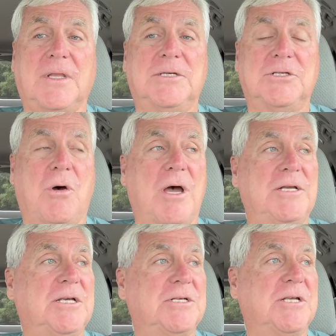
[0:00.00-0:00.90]
So I
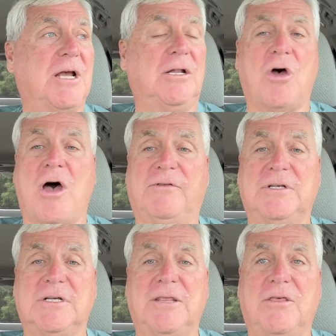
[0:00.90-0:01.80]
just held off
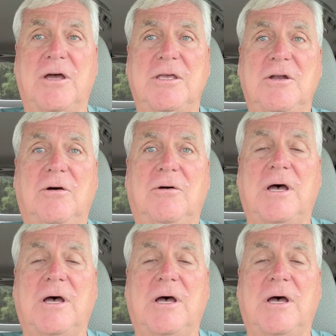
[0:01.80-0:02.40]
because I thought, you know,